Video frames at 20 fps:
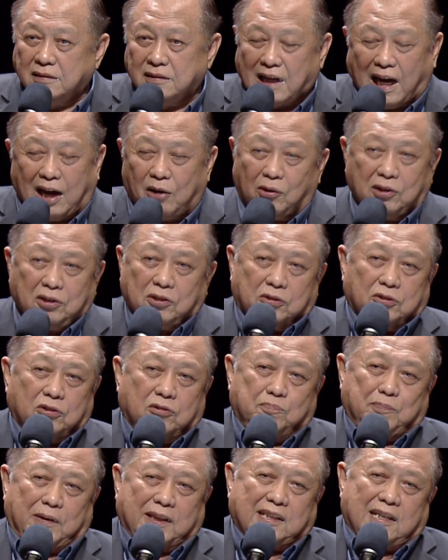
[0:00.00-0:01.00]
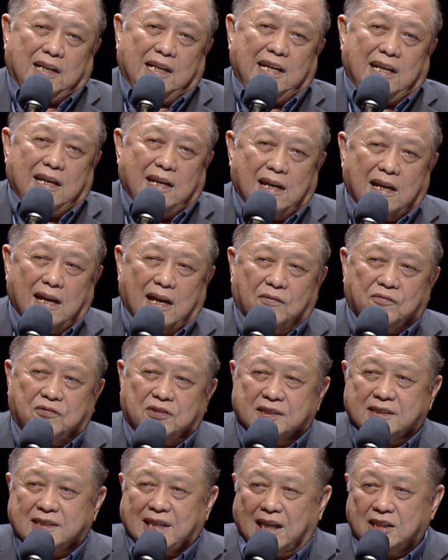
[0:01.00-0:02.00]
I want to particularly
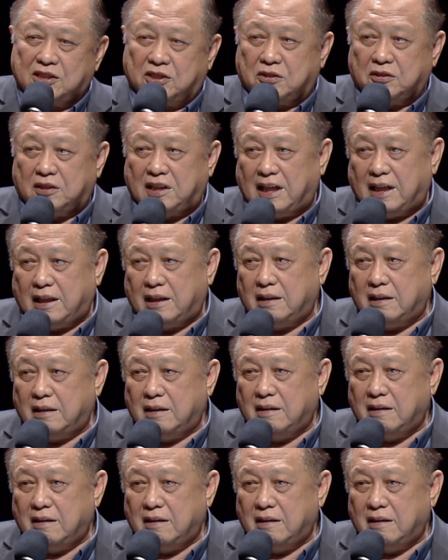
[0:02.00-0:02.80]
emphasize today